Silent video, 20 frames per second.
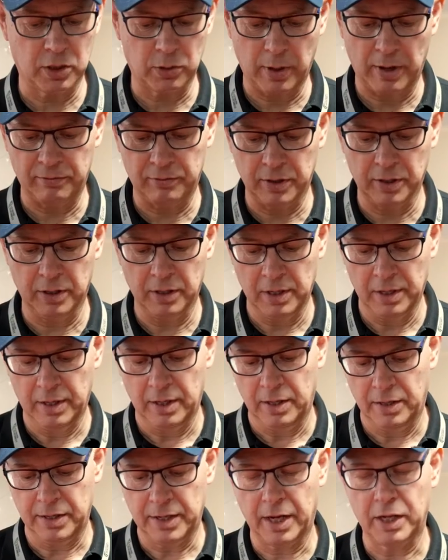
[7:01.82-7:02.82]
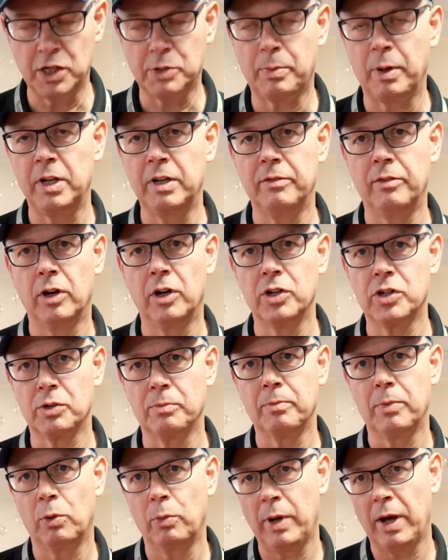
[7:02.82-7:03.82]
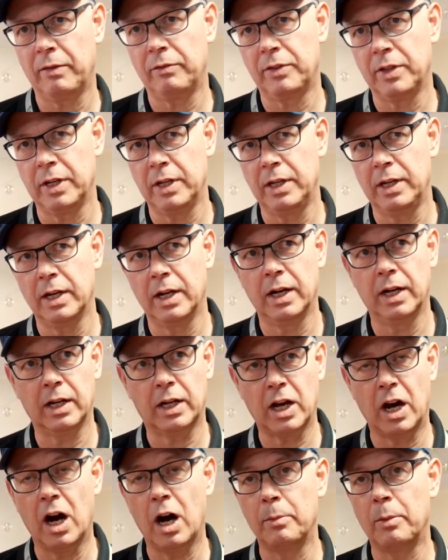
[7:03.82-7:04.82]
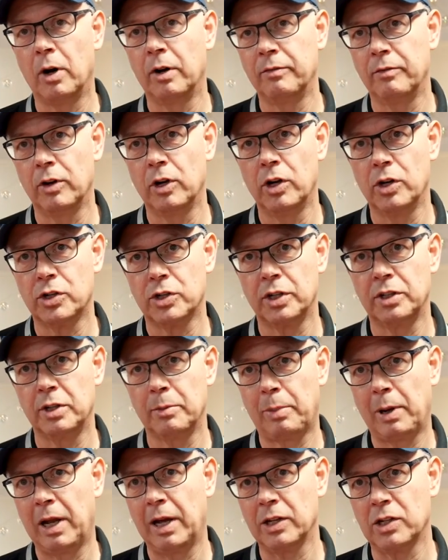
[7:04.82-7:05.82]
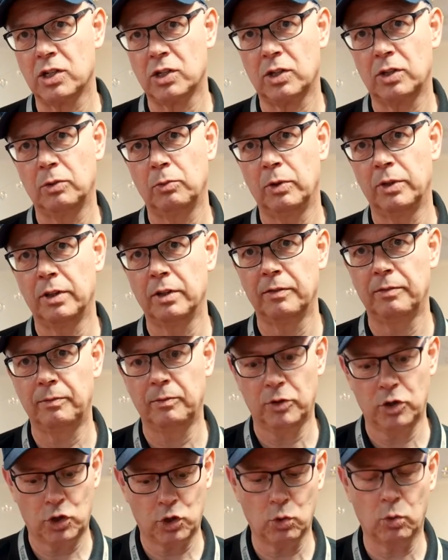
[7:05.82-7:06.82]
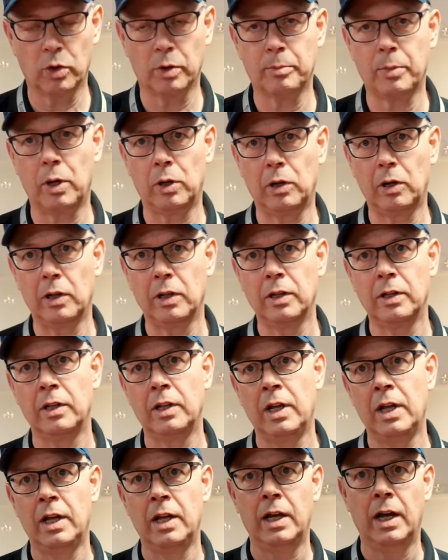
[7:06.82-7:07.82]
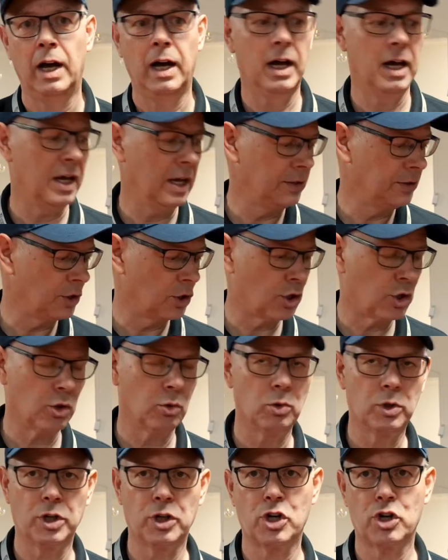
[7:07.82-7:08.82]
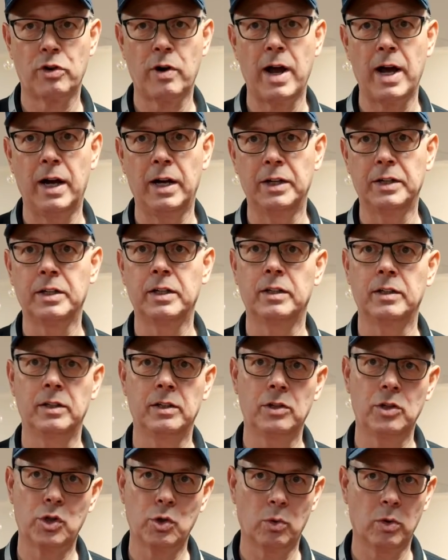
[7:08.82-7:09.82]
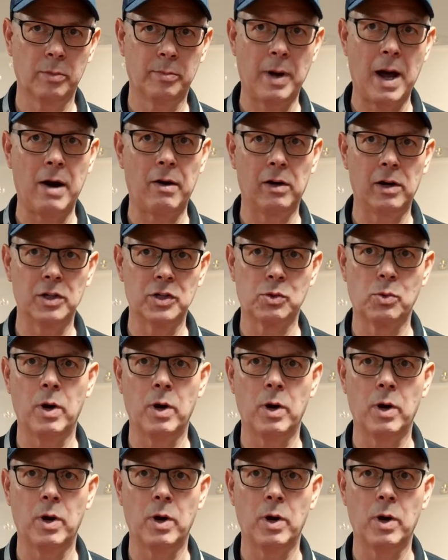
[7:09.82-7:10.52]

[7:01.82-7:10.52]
to have the HP version, but we have the carbine version and the Plus with the shorter bottle and the shorter shroud, shorter barrel as well.